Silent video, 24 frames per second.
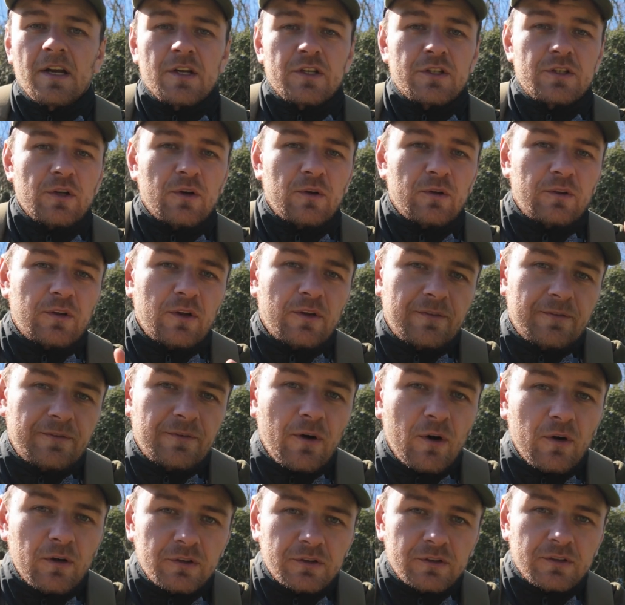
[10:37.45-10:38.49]
So the
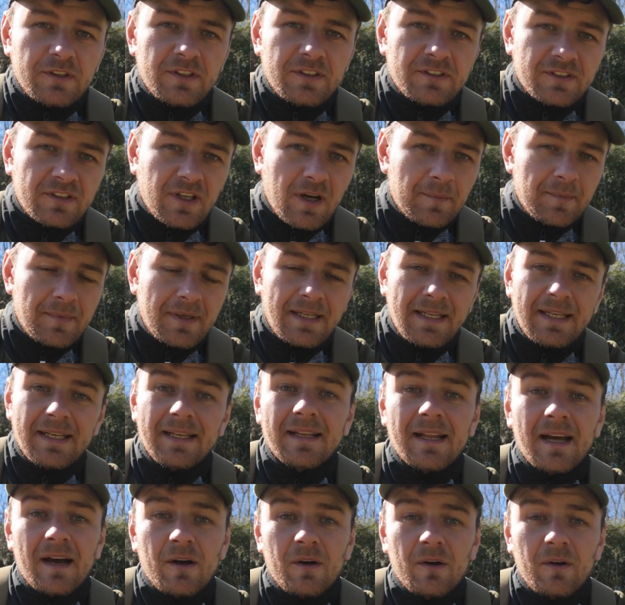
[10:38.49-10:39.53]
fox is coming
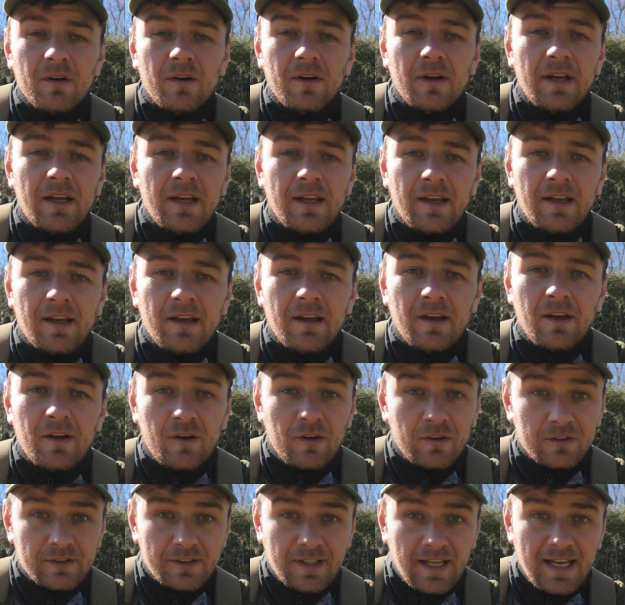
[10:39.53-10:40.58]
in now
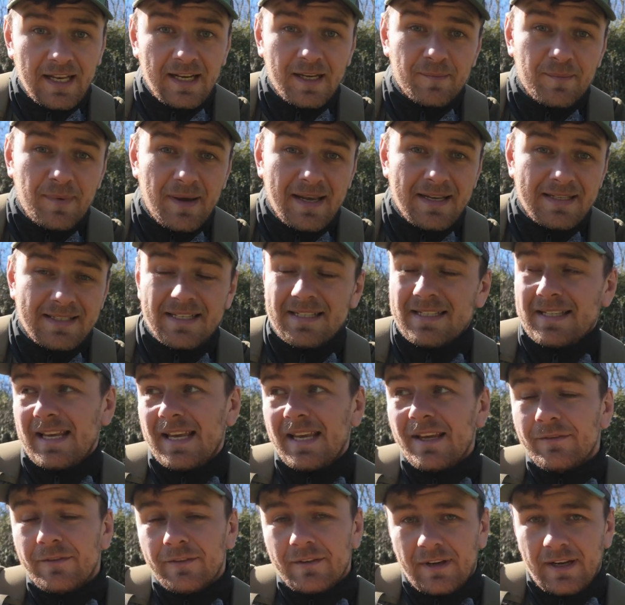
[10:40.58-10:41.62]
on daily basis,
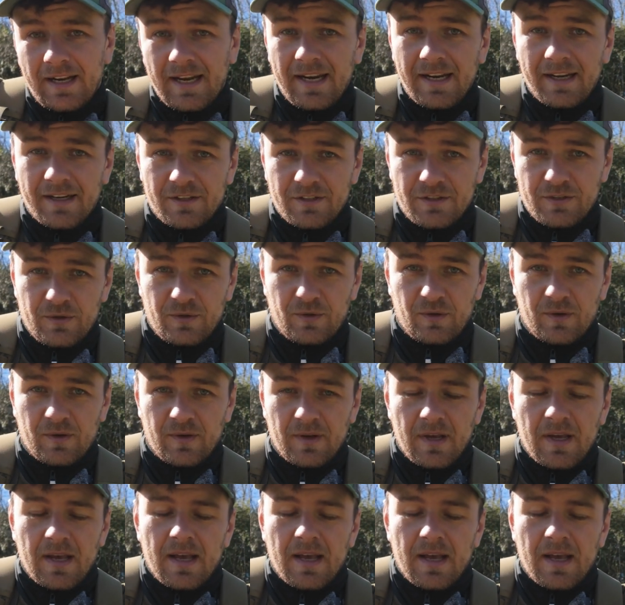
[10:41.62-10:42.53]
even here too.